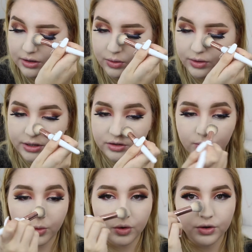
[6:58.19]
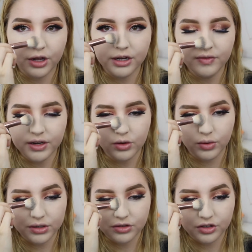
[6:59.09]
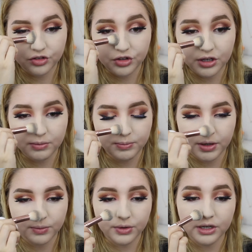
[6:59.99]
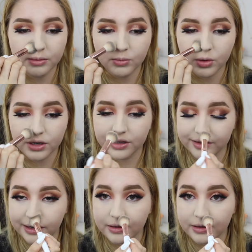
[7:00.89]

going, well, not even going to a gym, but running more, because I